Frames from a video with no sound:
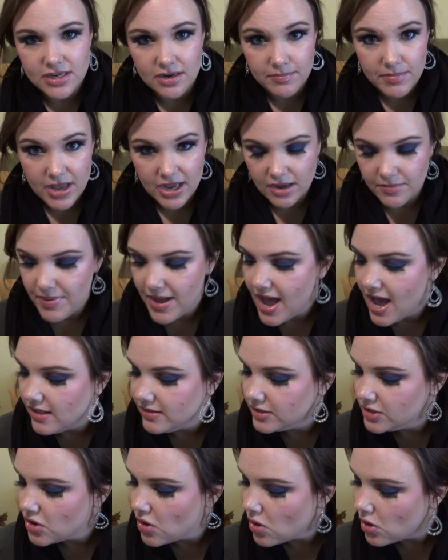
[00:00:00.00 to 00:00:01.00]
in a mega
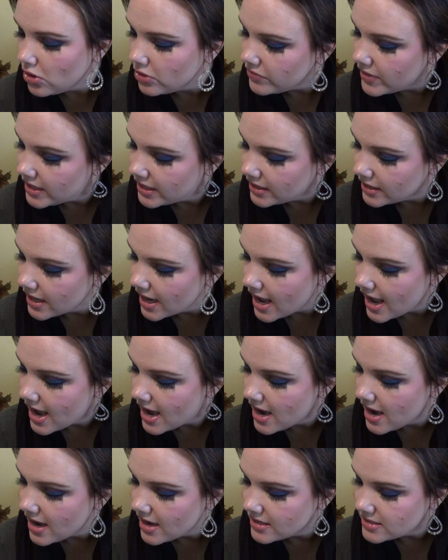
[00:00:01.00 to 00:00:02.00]
palette are that it
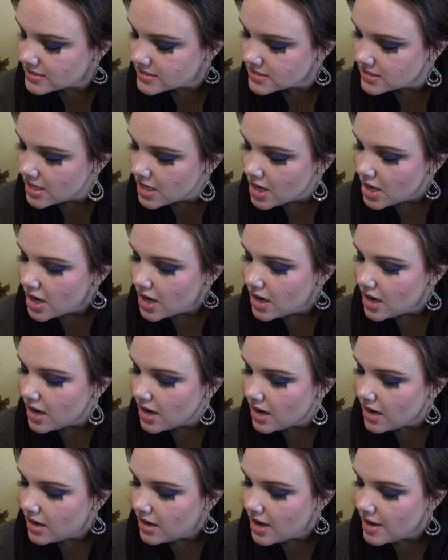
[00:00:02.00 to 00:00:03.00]
has
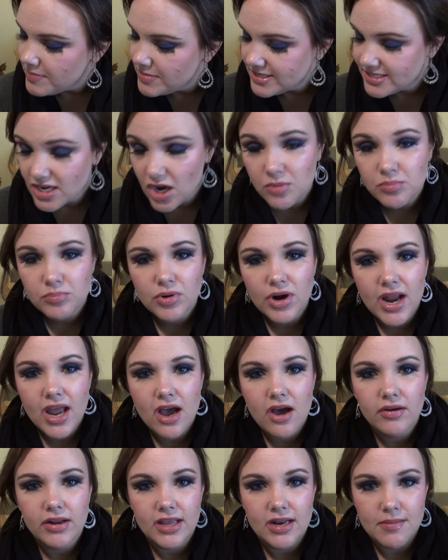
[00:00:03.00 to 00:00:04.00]
a mid-tone
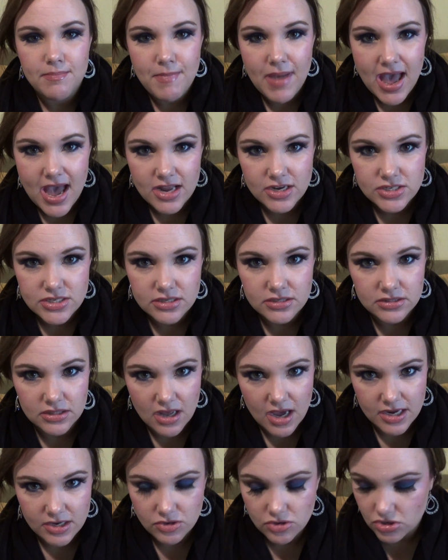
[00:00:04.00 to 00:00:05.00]
brown and a matte
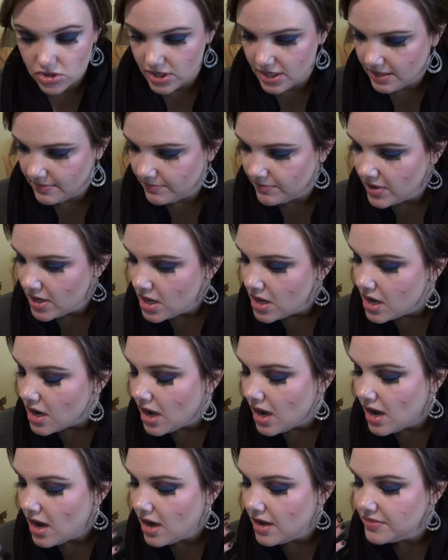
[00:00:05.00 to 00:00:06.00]
light cream.
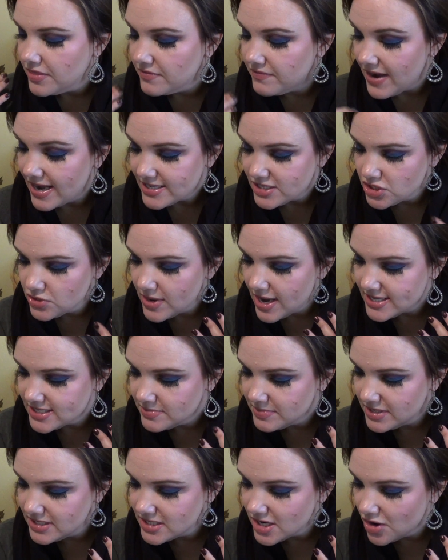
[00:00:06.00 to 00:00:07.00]
The Vice 2 has a
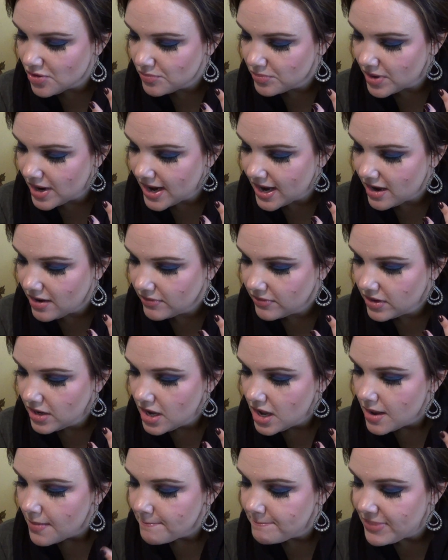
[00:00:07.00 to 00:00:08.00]
mid-tone brown,
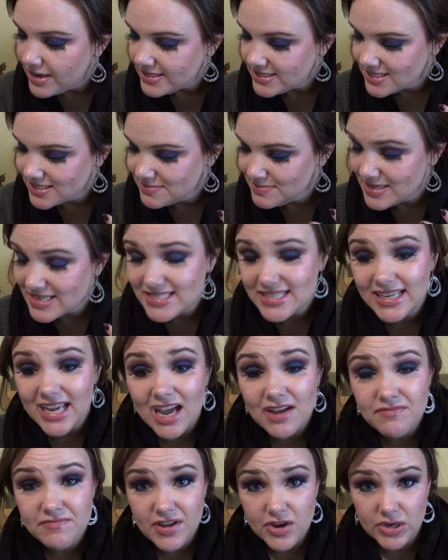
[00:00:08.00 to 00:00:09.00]
but it's missing
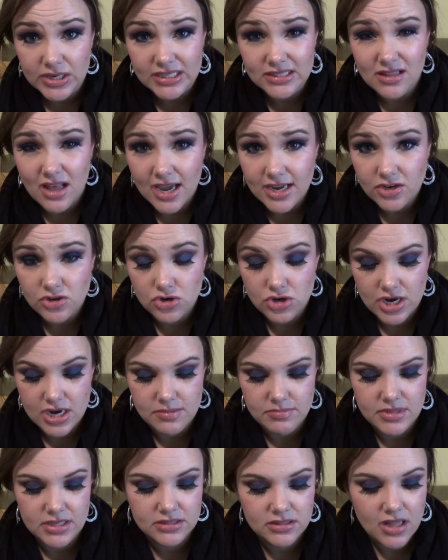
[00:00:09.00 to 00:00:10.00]
a very light
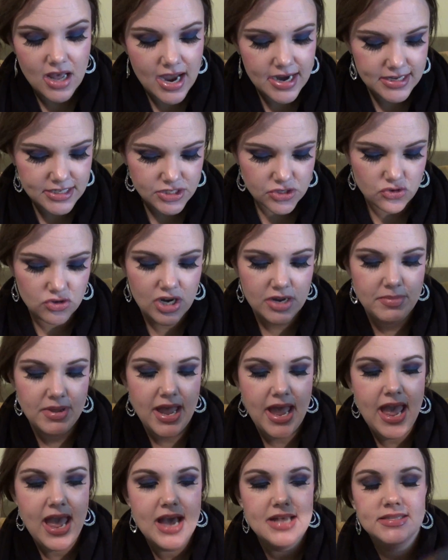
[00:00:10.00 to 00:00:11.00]
cream. The lightest cream it
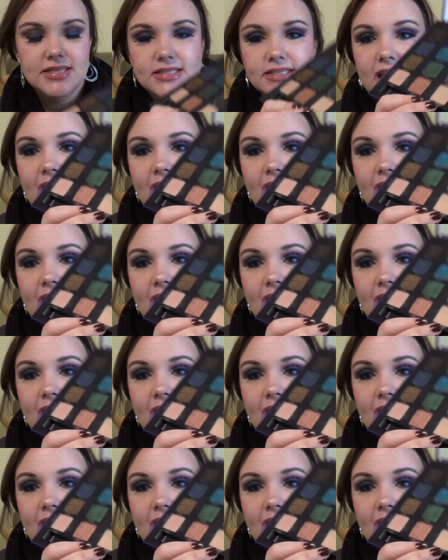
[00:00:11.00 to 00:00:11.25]
has is